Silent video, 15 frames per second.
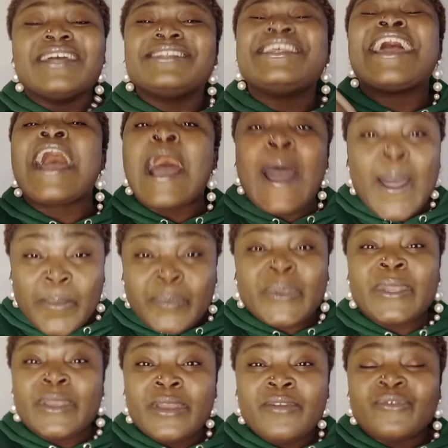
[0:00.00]
They are
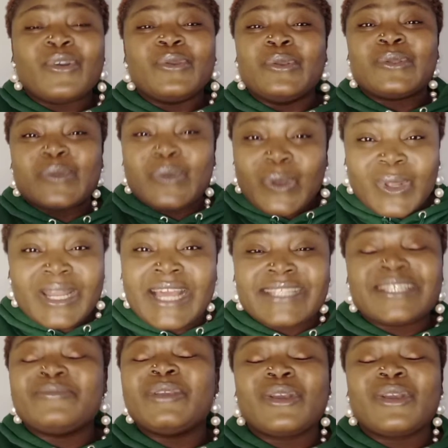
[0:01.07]
happy for you to collect it